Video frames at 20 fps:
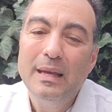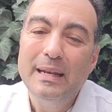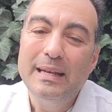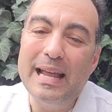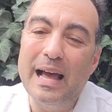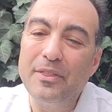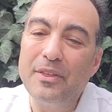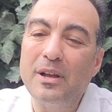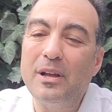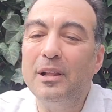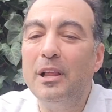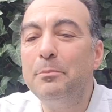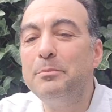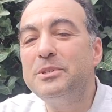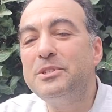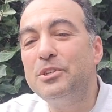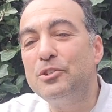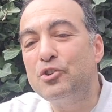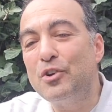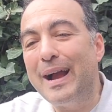Now, the
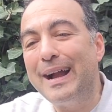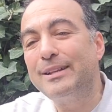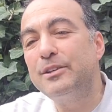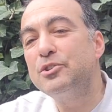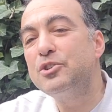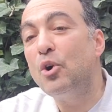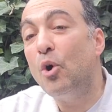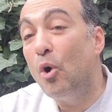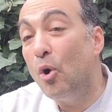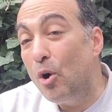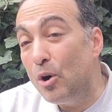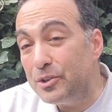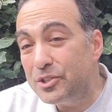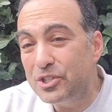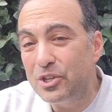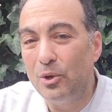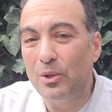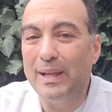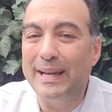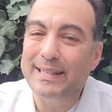Columbus detractors
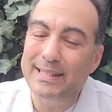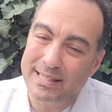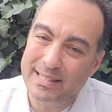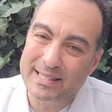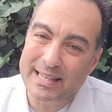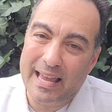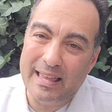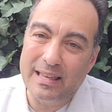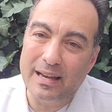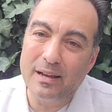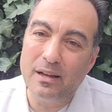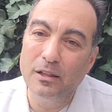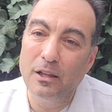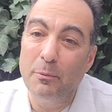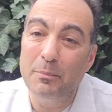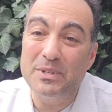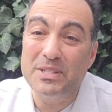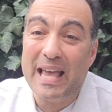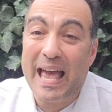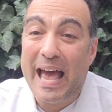also like to say that
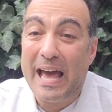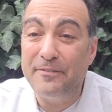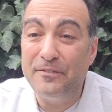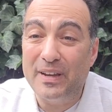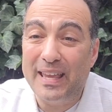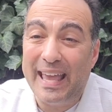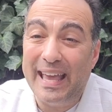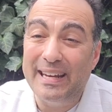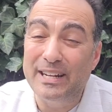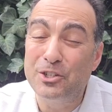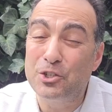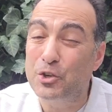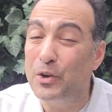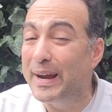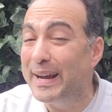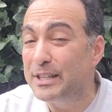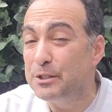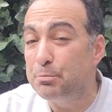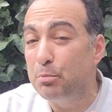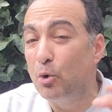Columbus advocated
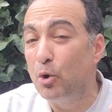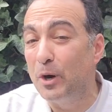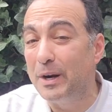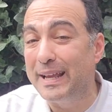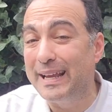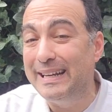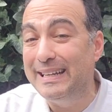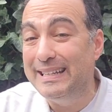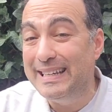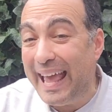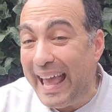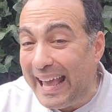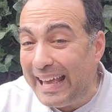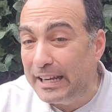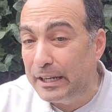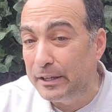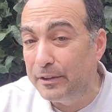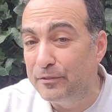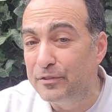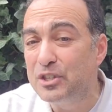transporting
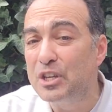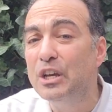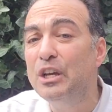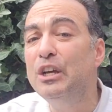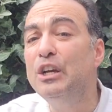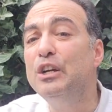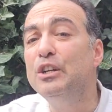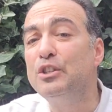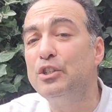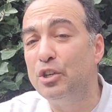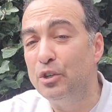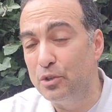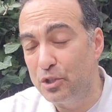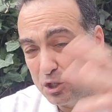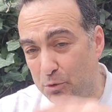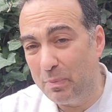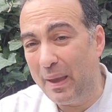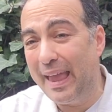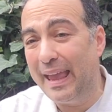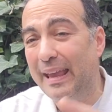natives to
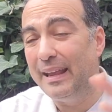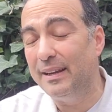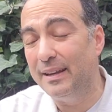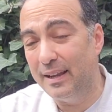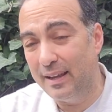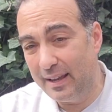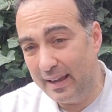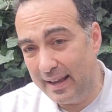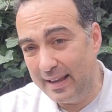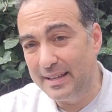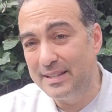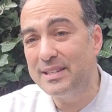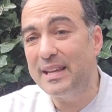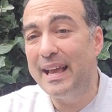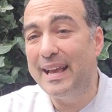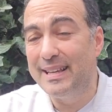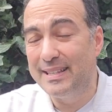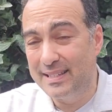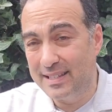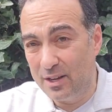Spain
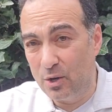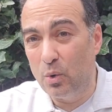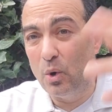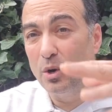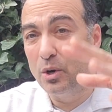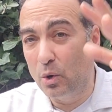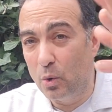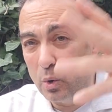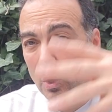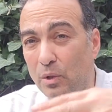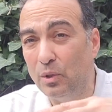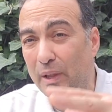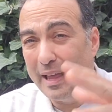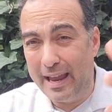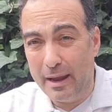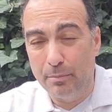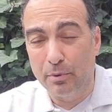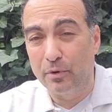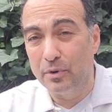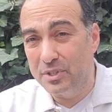as quote-unquote
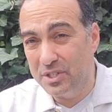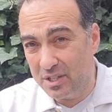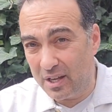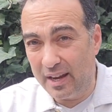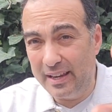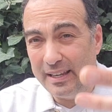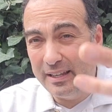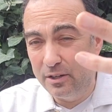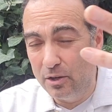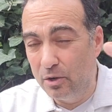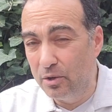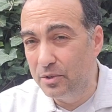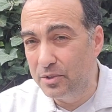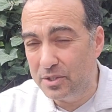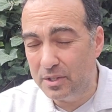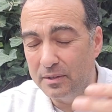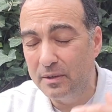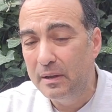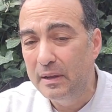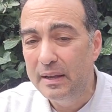laborers,
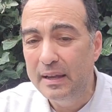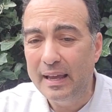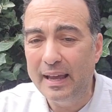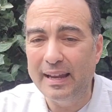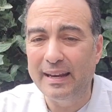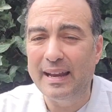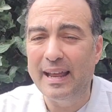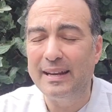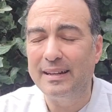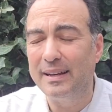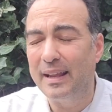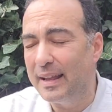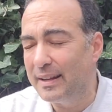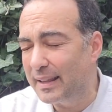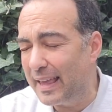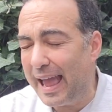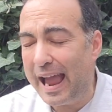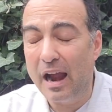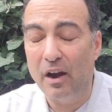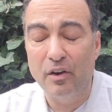Taínos
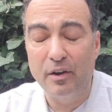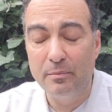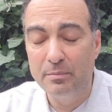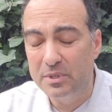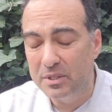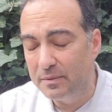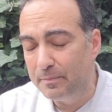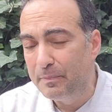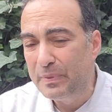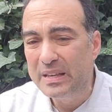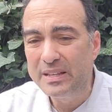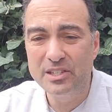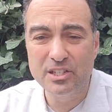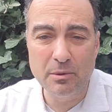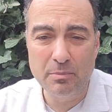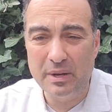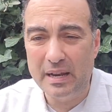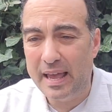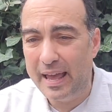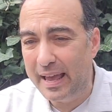and Caribs and
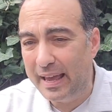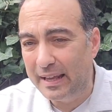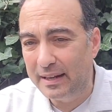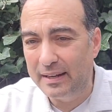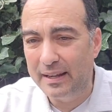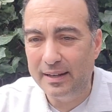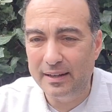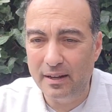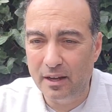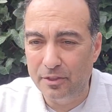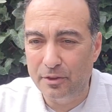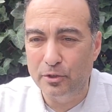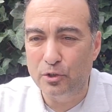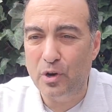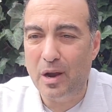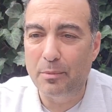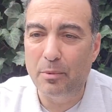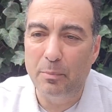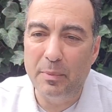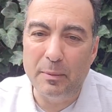Siboney and other
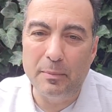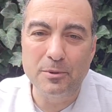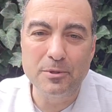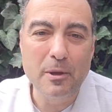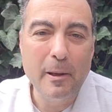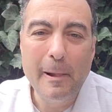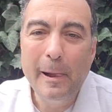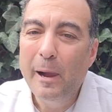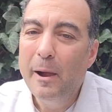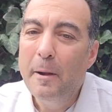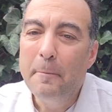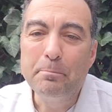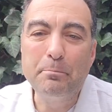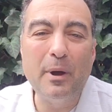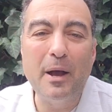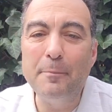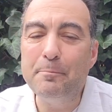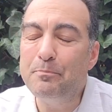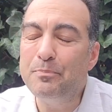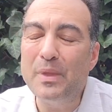tribal peoples.
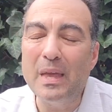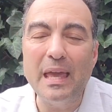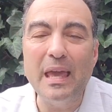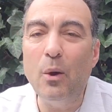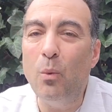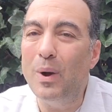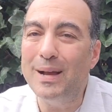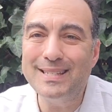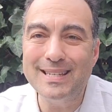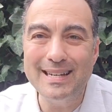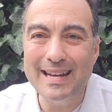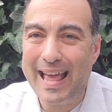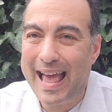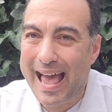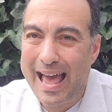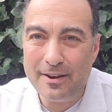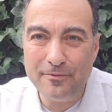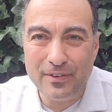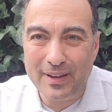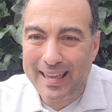But he wasn't
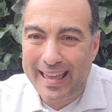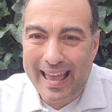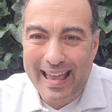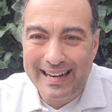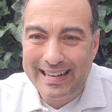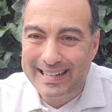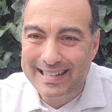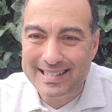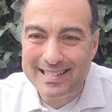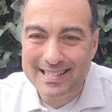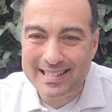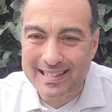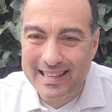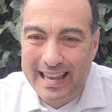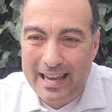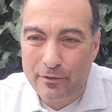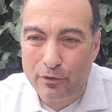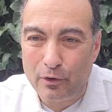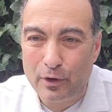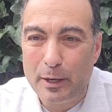advocating
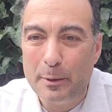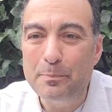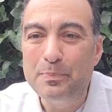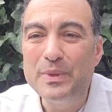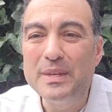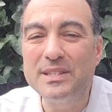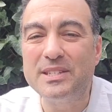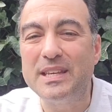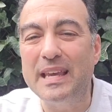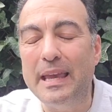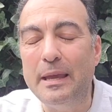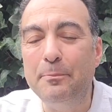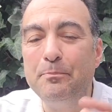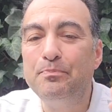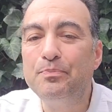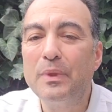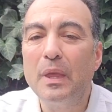slavery. See,